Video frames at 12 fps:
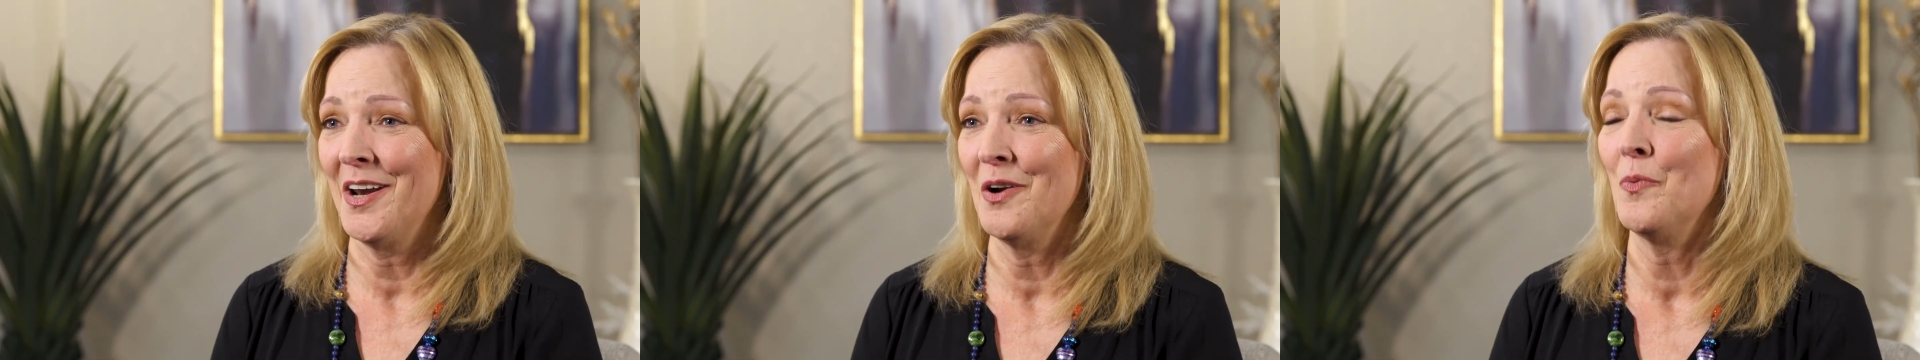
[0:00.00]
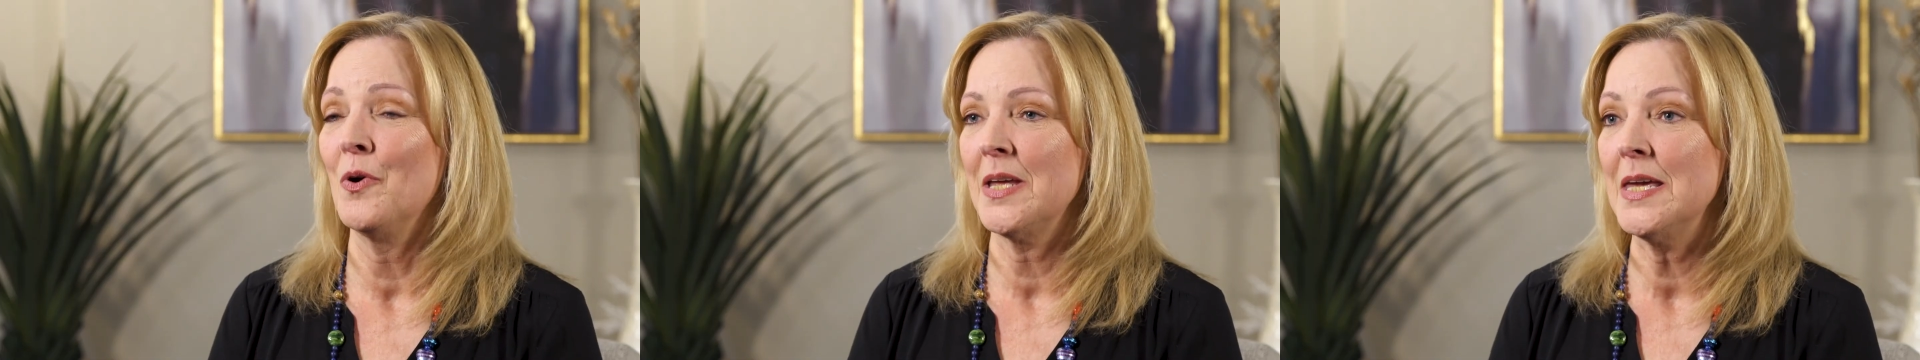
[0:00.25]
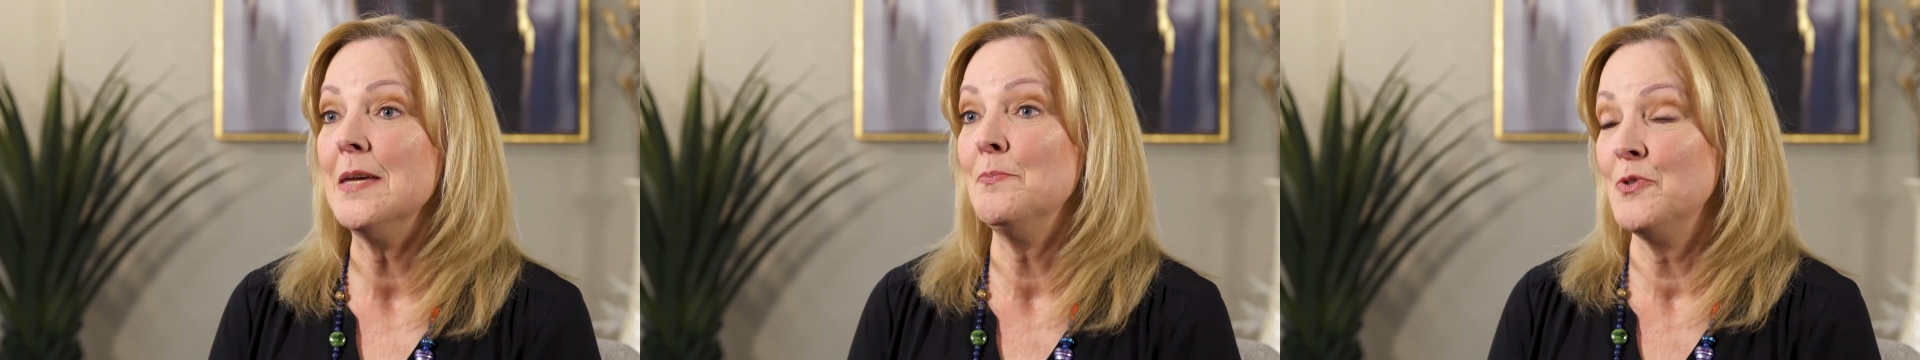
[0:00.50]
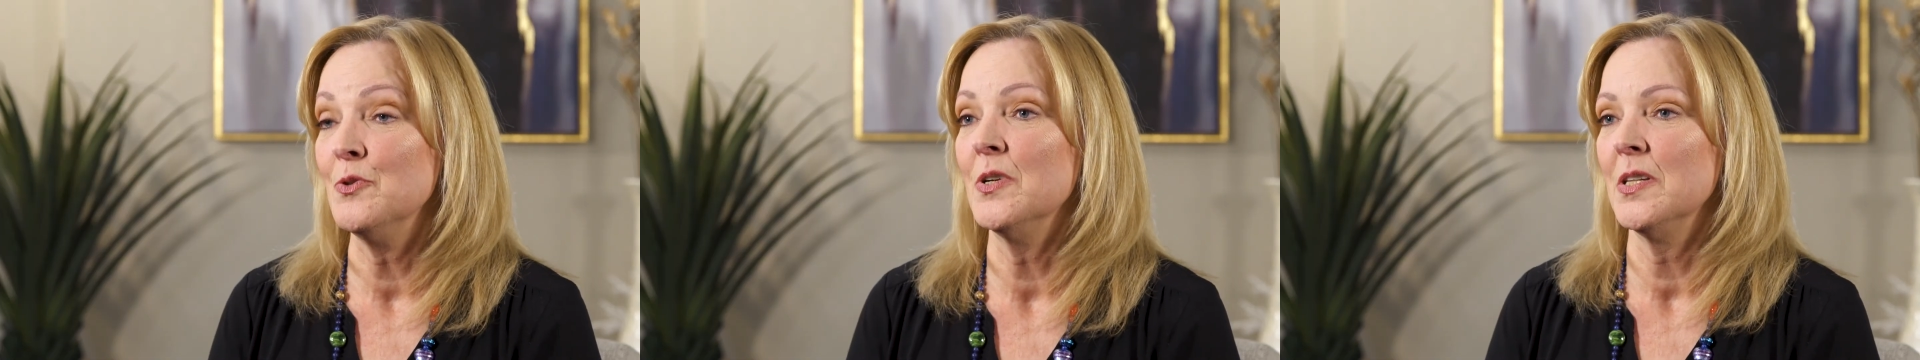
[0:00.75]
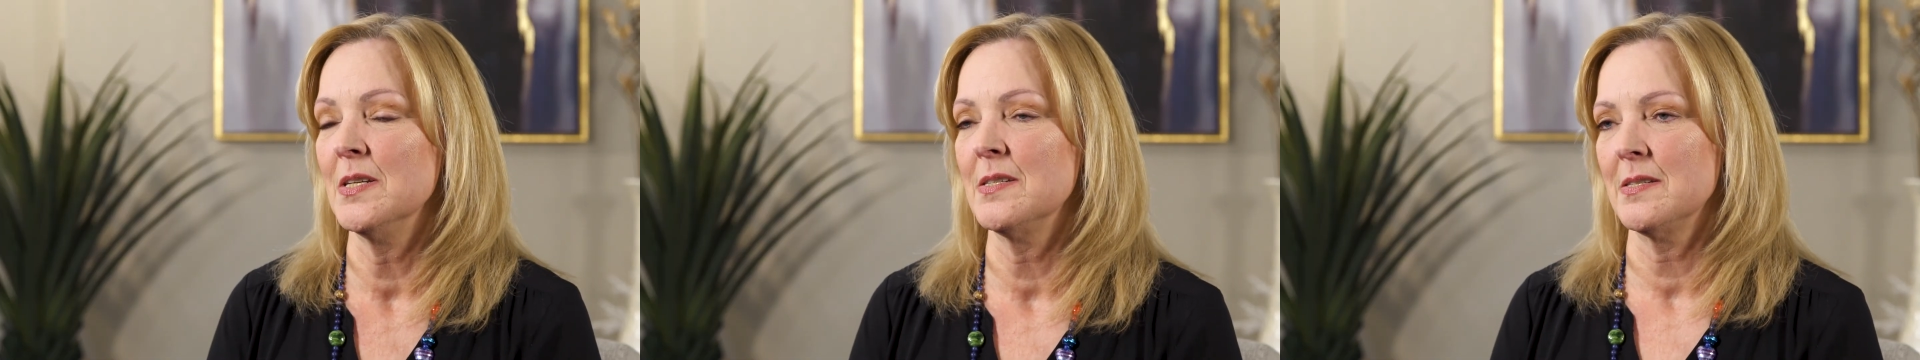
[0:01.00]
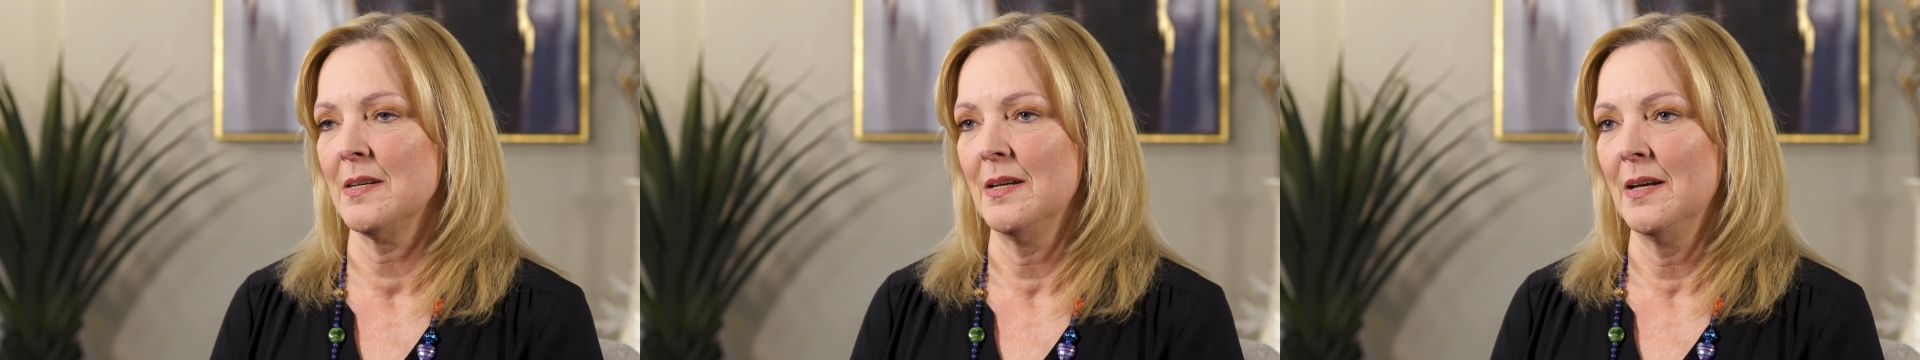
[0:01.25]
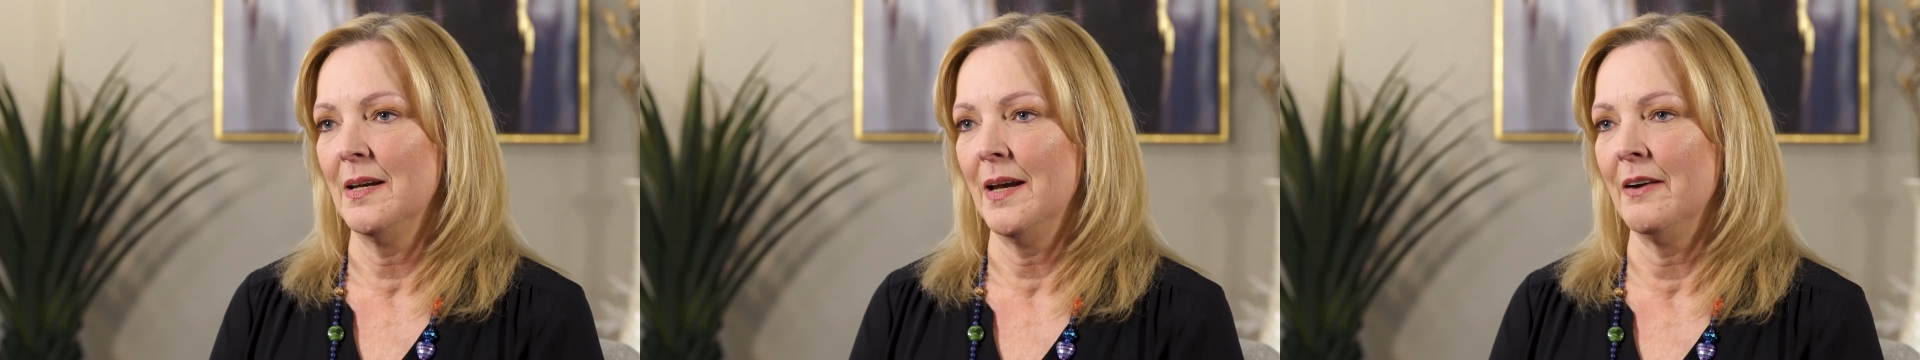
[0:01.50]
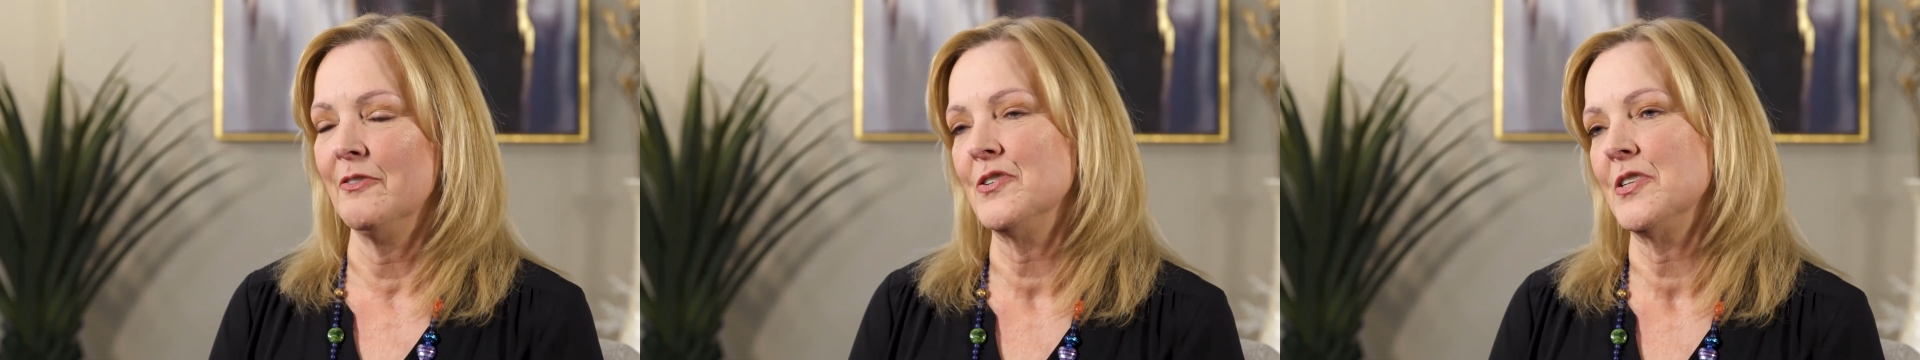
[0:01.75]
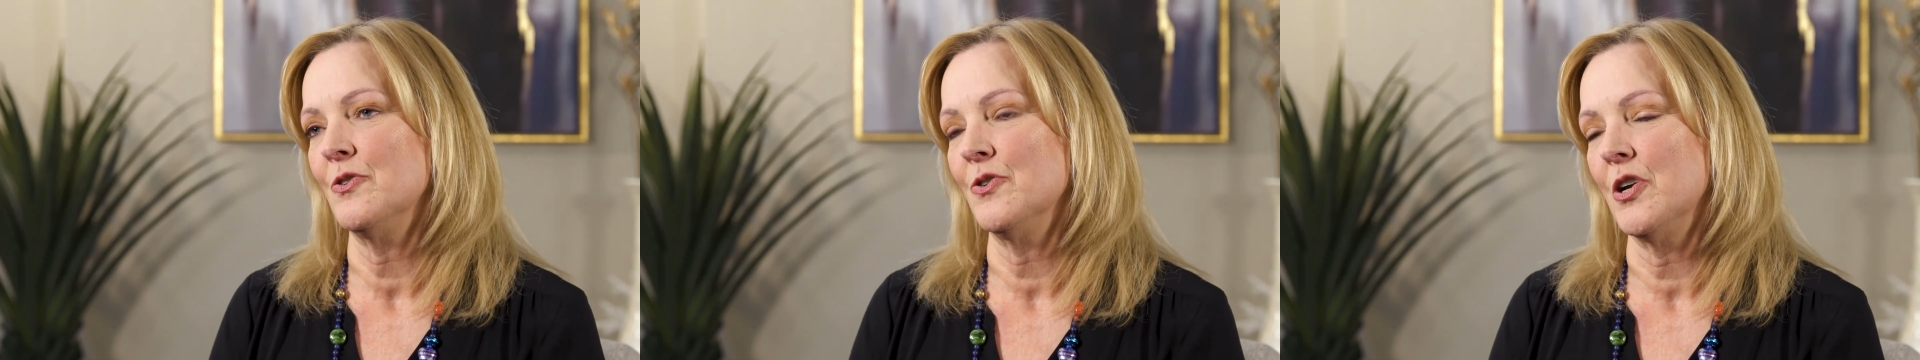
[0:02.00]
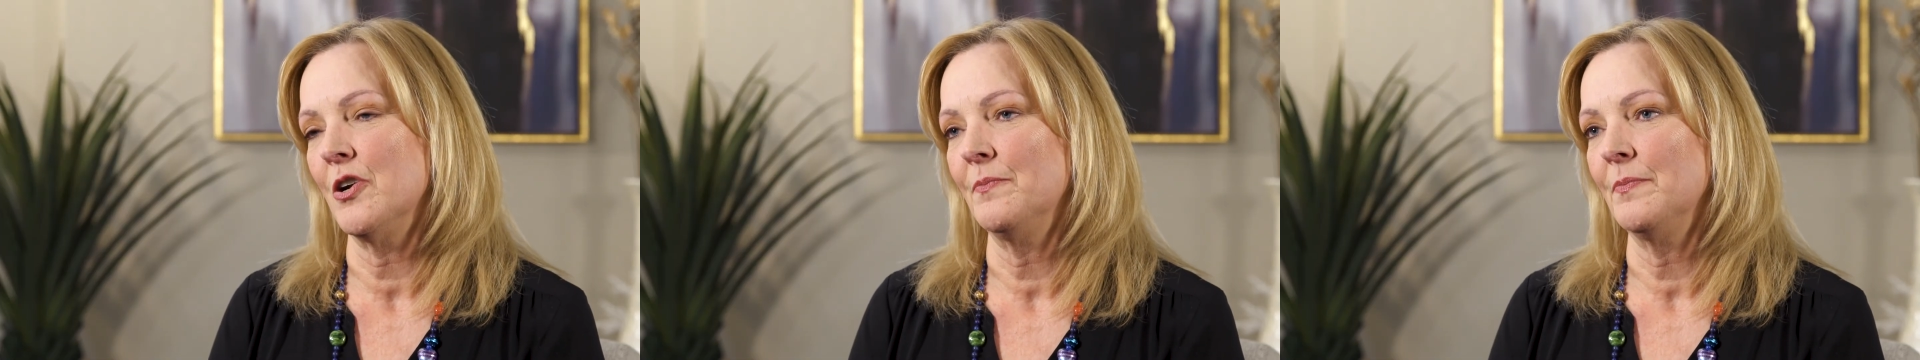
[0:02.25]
i don't want to keep doing this every single year